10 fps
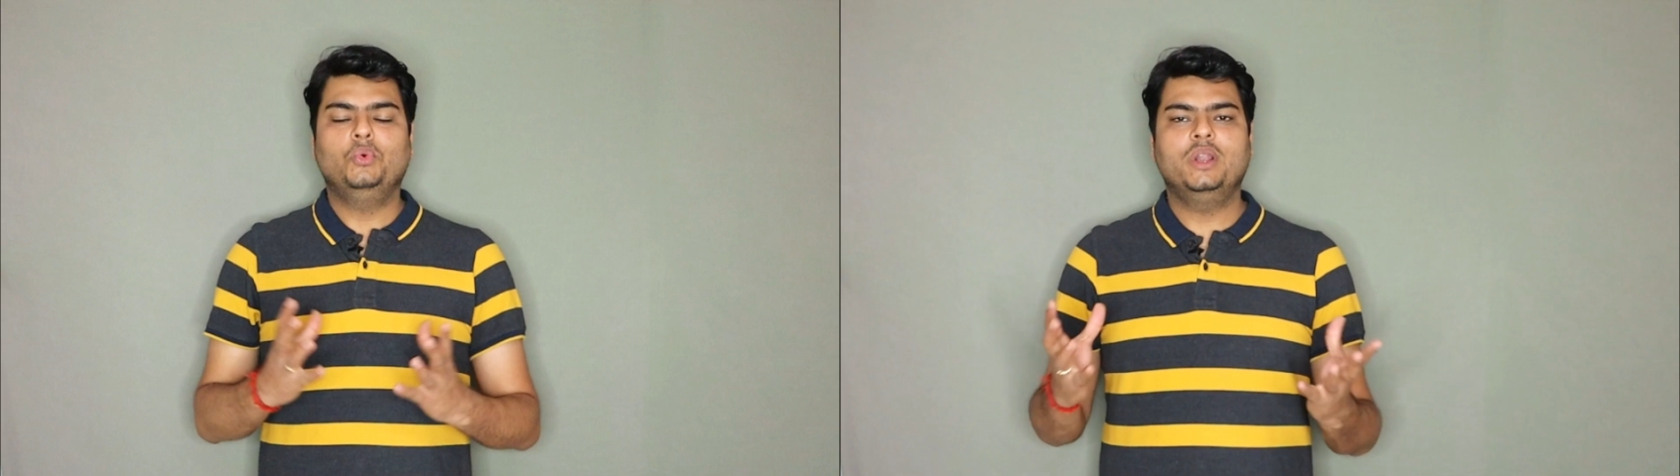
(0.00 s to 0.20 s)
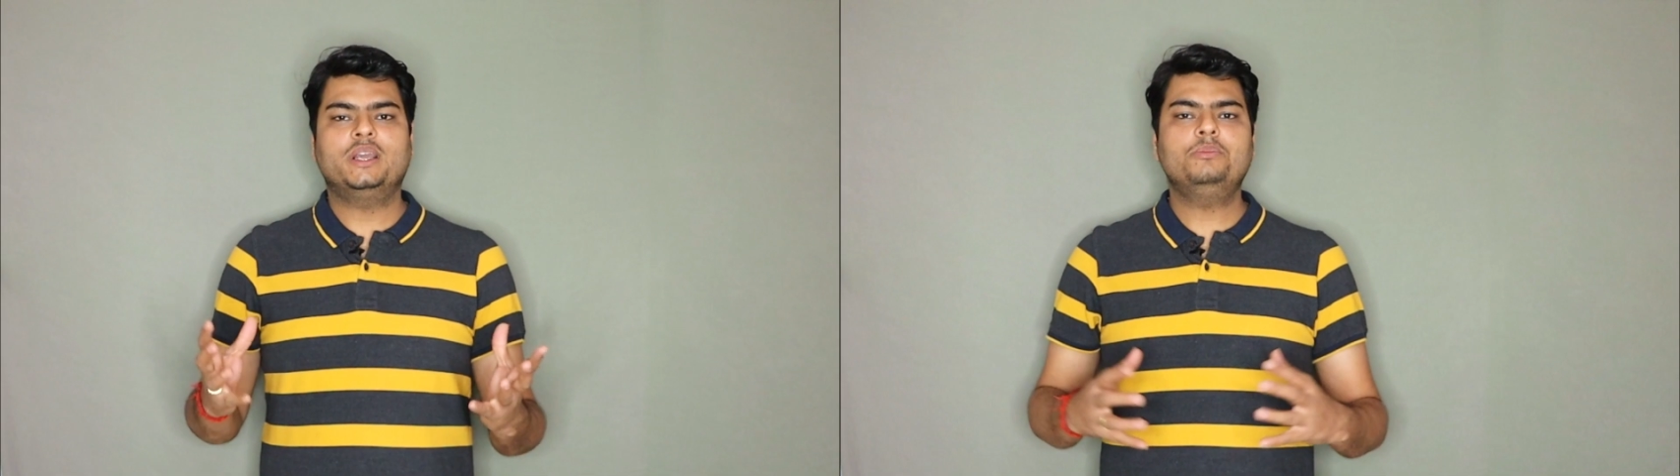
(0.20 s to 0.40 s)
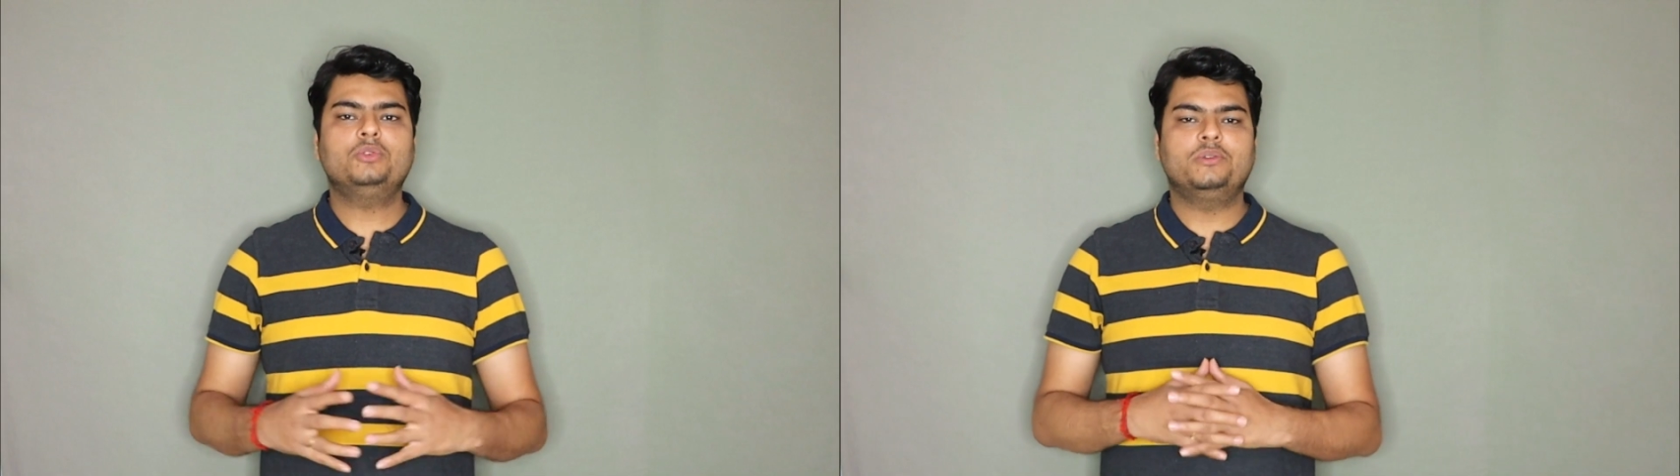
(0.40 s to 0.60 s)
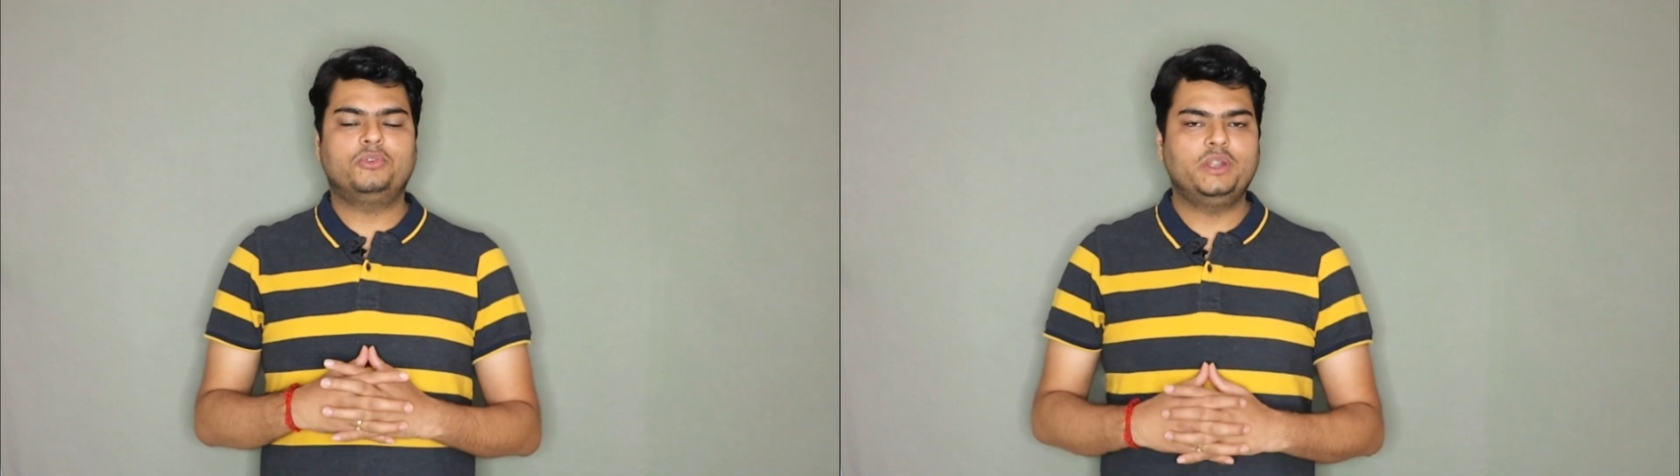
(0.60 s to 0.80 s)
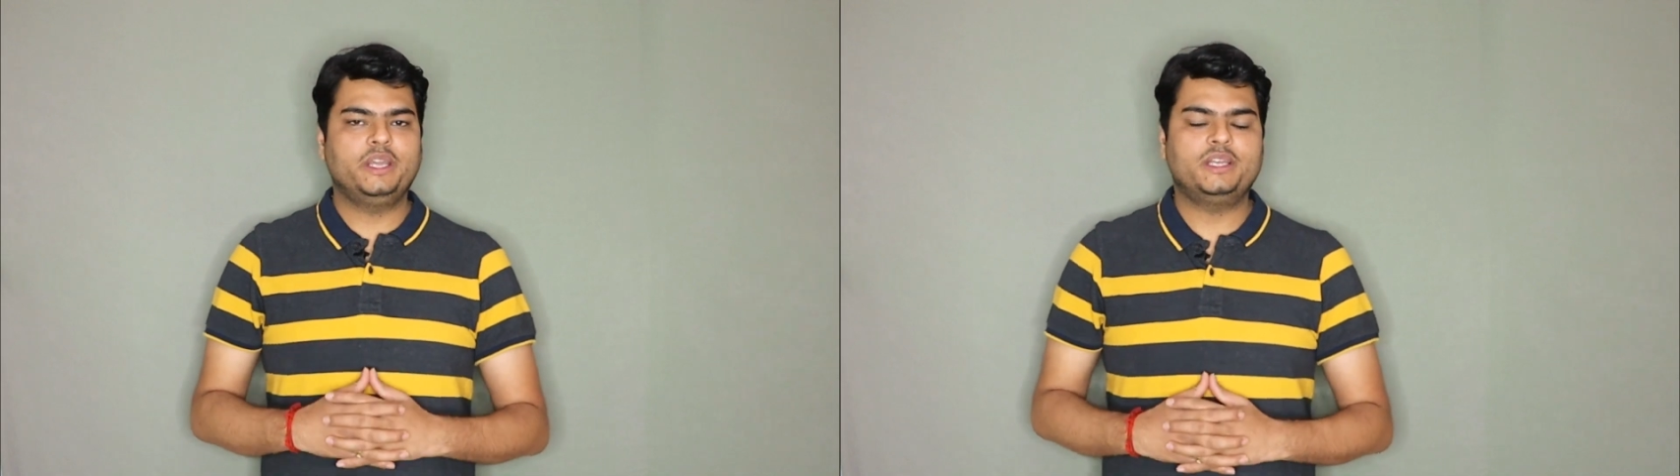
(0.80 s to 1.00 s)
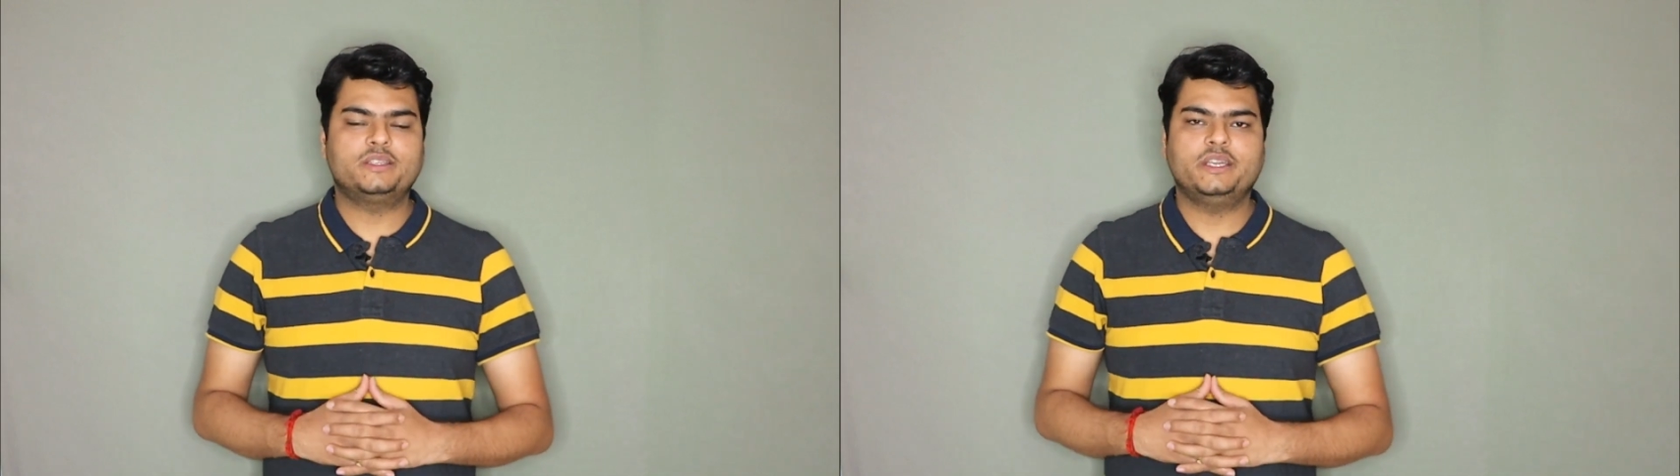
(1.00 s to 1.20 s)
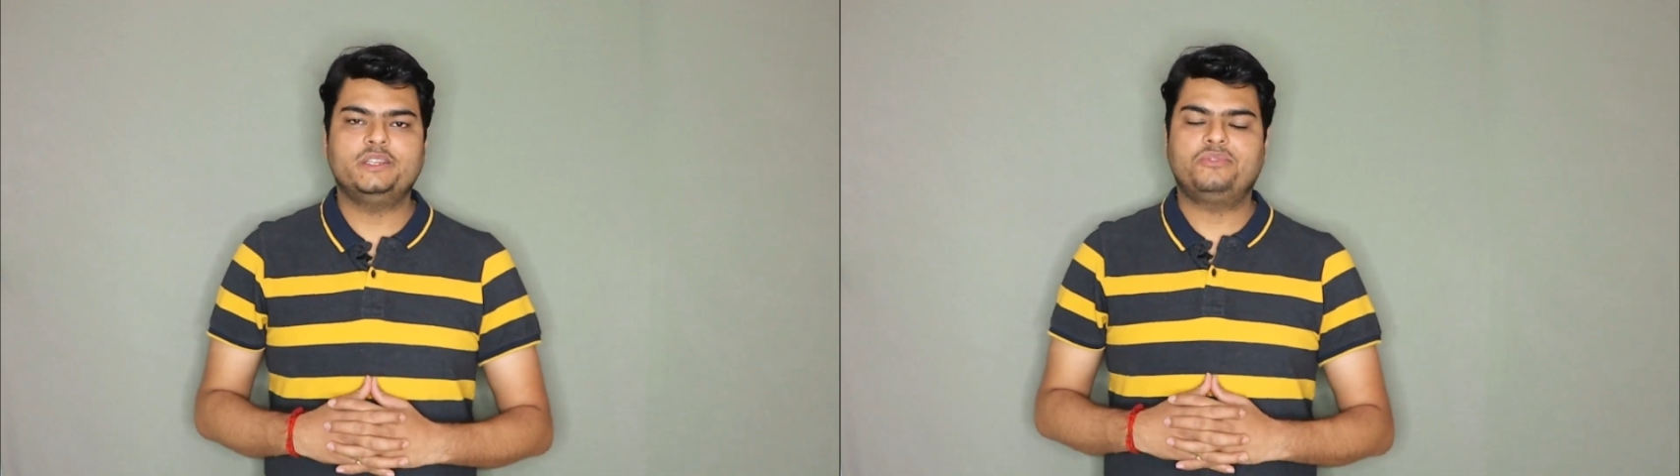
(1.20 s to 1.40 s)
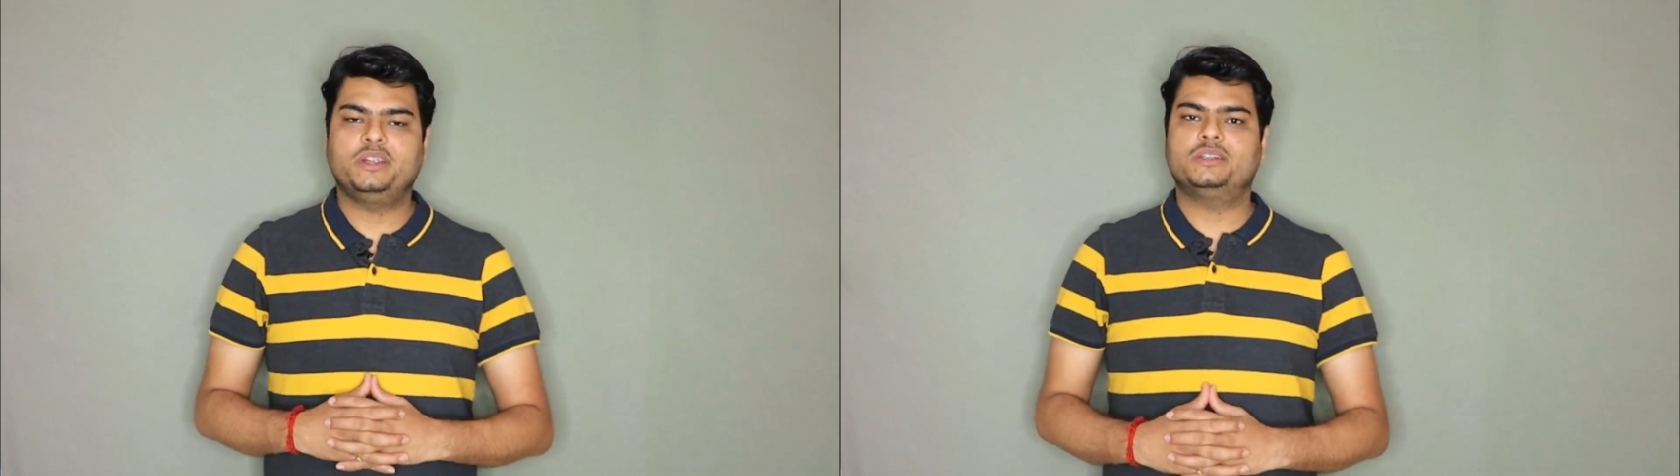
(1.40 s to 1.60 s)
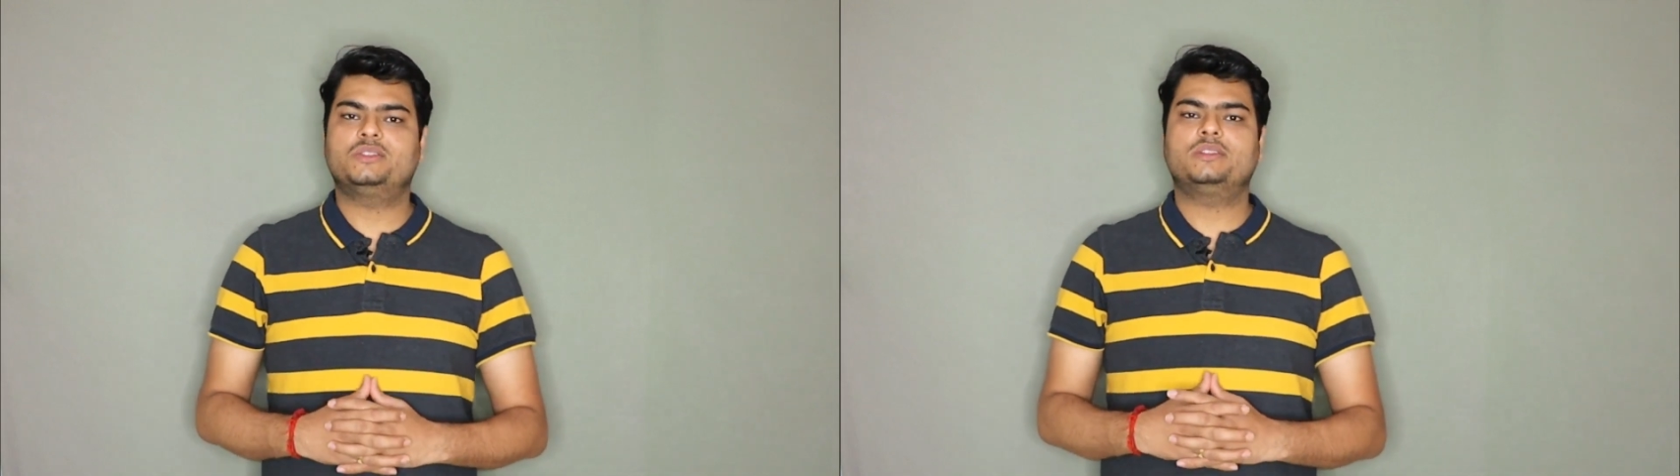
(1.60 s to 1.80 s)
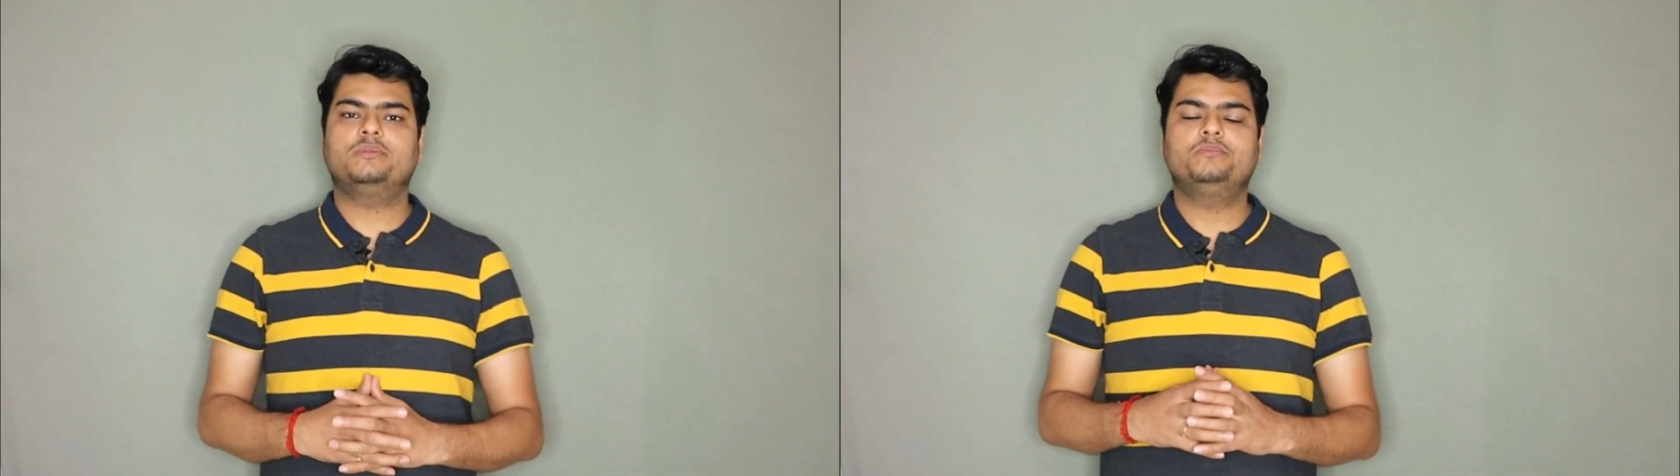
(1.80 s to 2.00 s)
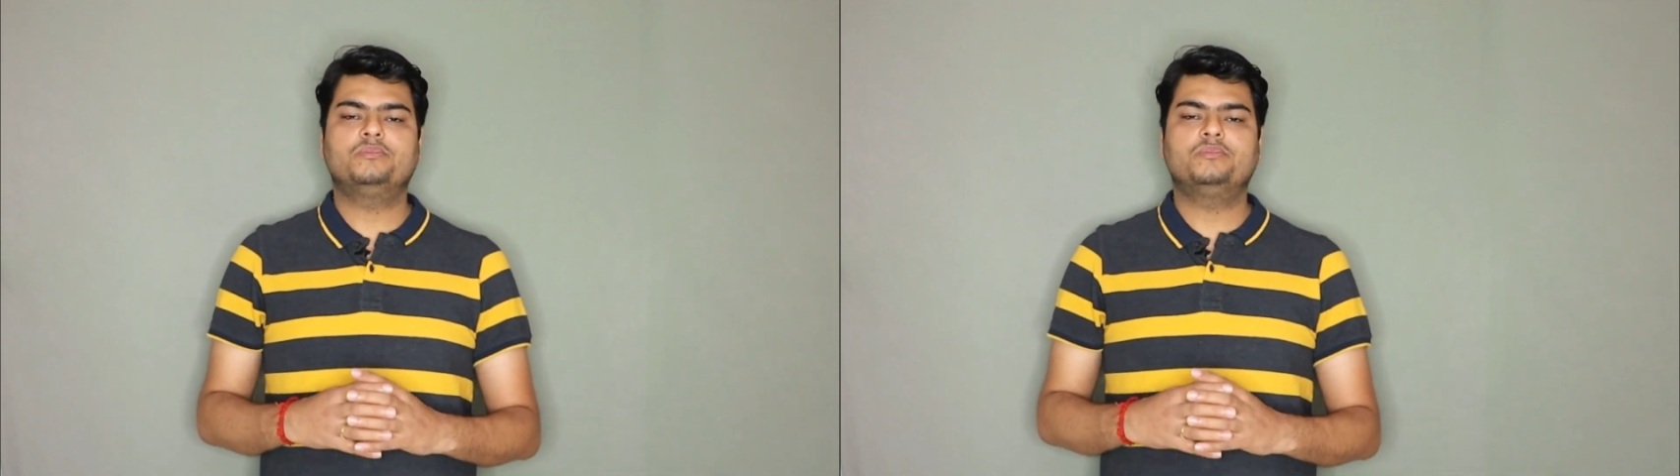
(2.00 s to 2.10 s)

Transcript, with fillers: Welcome to Unfold Data Science friends.